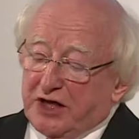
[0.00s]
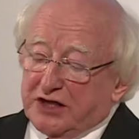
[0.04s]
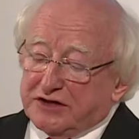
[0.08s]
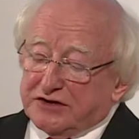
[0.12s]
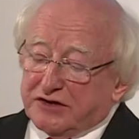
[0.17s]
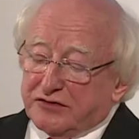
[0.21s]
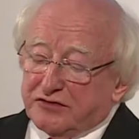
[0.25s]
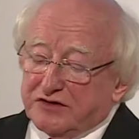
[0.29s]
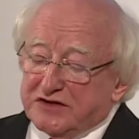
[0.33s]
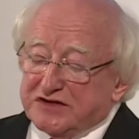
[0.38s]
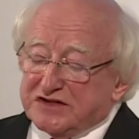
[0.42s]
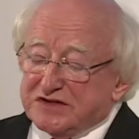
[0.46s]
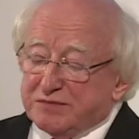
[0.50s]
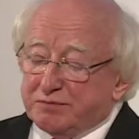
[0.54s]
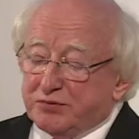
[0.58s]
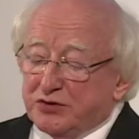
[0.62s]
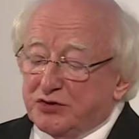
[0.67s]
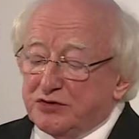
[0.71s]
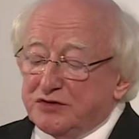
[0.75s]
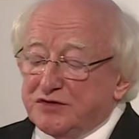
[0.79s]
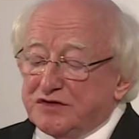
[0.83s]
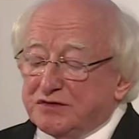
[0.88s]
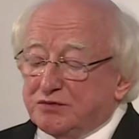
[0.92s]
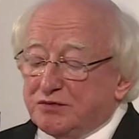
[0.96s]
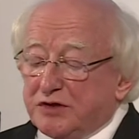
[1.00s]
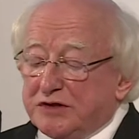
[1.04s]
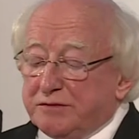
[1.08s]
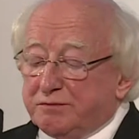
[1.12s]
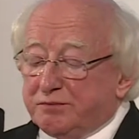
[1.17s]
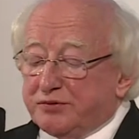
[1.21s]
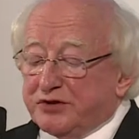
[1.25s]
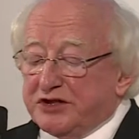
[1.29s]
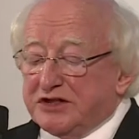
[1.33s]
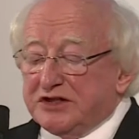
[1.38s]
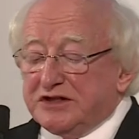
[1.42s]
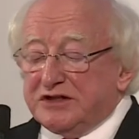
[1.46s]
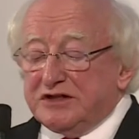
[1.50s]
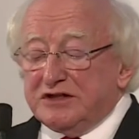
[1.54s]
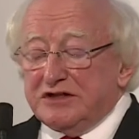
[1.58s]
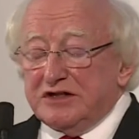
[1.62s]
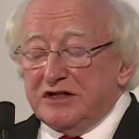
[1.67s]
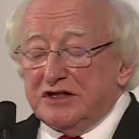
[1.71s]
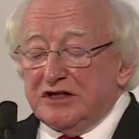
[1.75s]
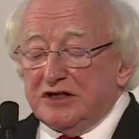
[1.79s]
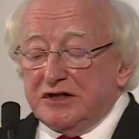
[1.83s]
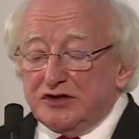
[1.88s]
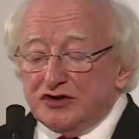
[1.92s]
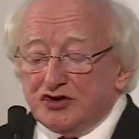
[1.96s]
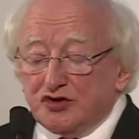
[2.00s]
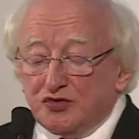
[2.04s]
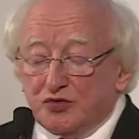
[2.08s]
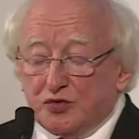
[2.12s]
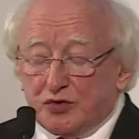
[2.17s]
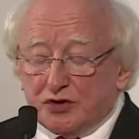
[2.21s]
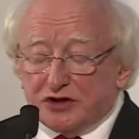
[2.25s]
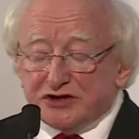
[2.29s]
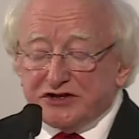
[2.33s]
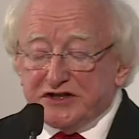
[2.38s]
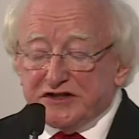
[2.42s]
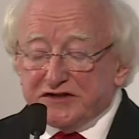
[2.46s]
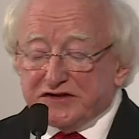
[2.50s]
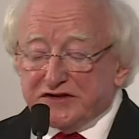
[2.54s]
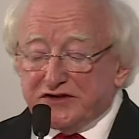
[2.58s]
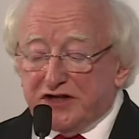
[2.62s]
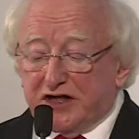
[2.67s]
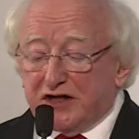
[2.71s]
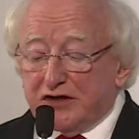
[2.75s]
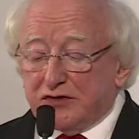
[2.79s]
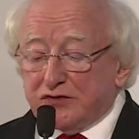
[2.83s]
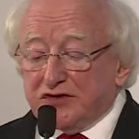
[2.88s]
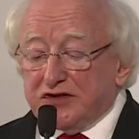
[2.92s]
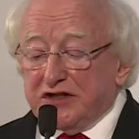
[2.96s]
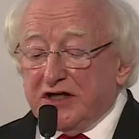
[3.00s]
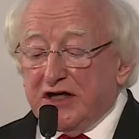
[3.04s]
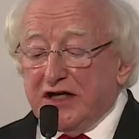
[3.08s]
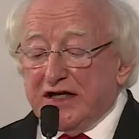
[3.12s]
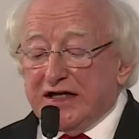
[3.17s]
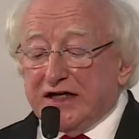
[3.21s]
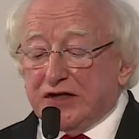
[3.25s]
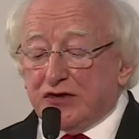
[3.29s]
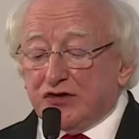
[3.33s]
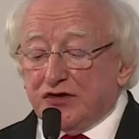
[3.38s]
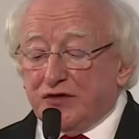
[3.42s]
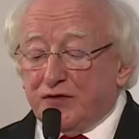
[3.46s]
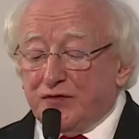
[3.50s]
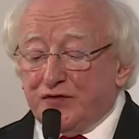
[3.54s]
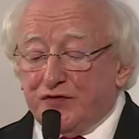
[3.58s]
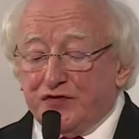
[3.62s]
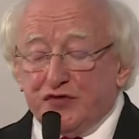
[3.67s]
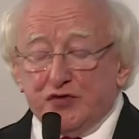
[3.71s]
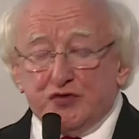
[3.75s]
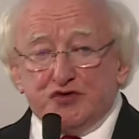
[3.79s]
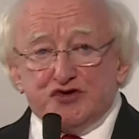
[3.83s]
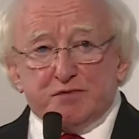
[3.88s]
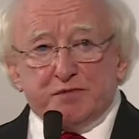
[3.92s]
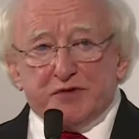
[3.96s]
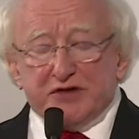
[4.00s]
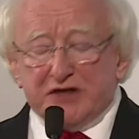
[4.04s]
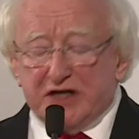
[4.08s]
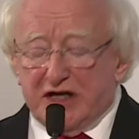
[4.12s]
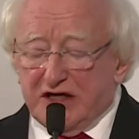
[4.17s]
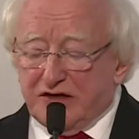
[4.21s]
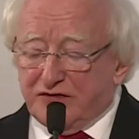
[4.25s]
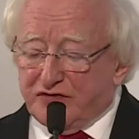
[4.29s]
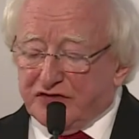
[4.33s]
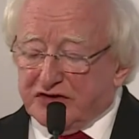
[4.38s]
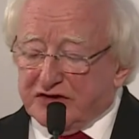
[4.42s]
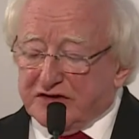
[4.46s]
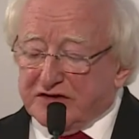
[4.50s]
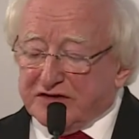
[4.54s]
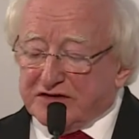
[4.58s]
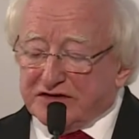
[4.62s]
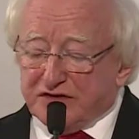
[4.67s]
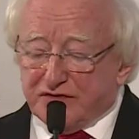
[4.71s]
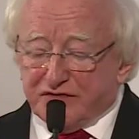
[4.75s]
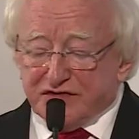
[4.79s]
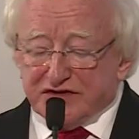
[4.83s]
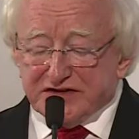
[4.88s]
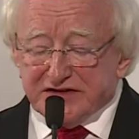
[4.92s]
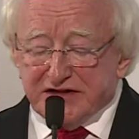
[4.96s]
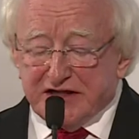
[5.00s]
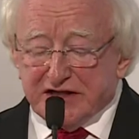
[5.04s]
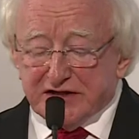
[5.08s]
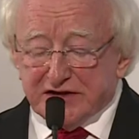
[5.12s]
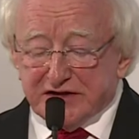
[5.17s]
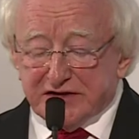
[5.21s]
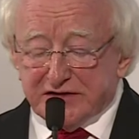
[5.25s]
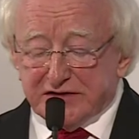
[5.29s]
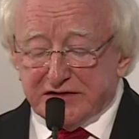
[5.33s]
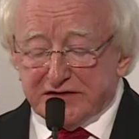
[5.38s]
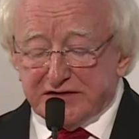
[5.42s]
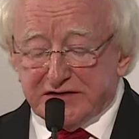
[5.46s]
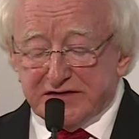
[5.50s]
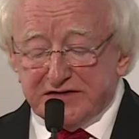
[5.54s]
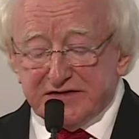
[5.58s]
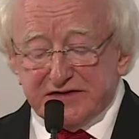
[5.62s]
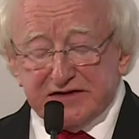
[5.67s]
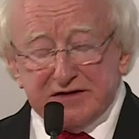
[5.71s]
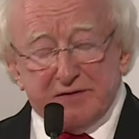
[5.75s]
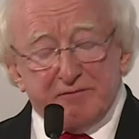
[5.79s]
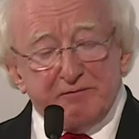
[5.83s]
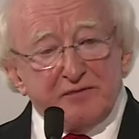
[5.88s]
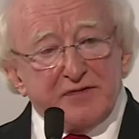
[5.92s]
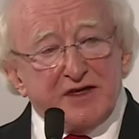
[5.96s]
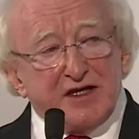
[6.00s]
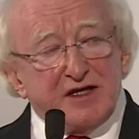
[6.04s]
by the response we bring to what is now the irrefutable evidence of science.